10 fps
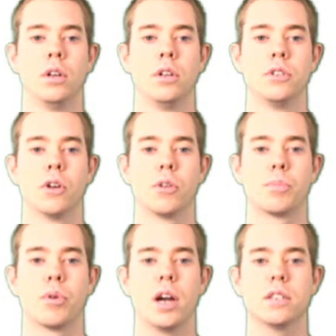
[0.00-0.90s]
So the
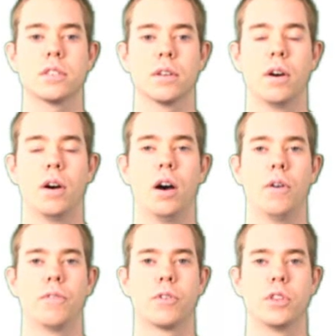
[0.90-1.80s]
price
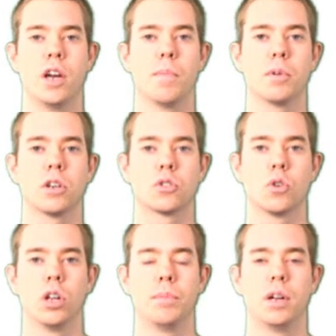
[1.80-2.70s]
for the upper
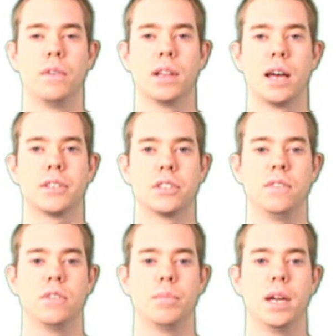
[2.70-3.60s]
control limit of
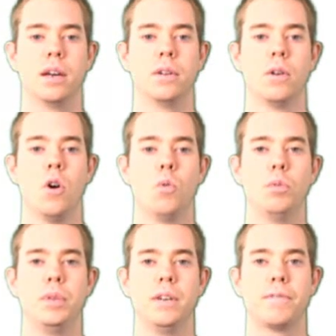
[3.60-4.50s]
elasticity of demand
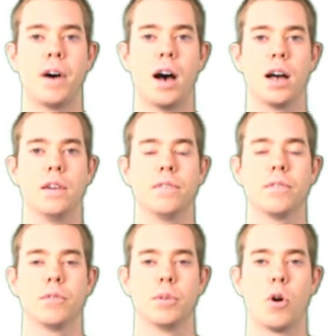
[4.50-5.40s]
would be 5,
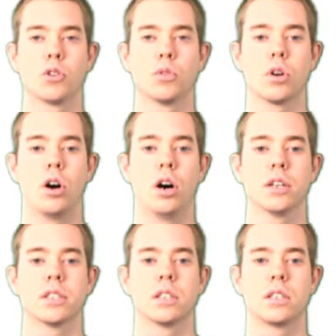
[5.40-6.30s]
the marginal
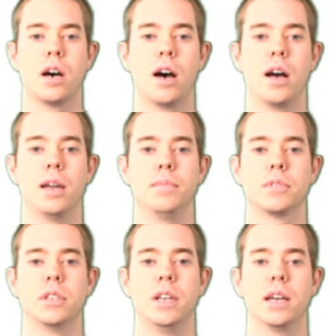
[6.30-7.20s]
cost,
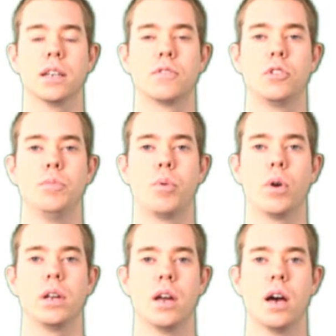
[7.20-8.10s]
times the negative
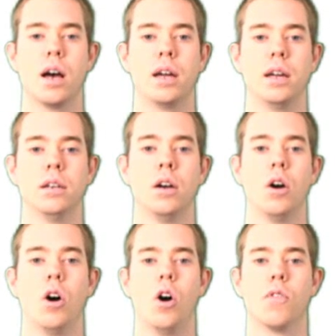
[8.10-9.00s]
2.9
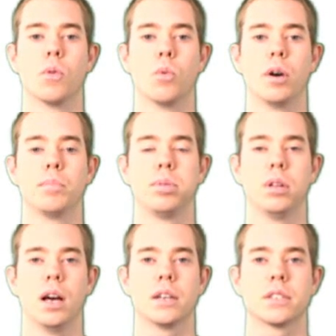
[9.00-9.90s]
over 1
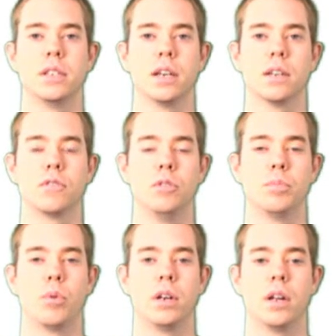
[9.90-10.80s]
plus negative
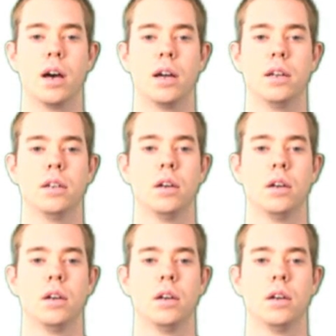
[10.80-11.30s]
2.9,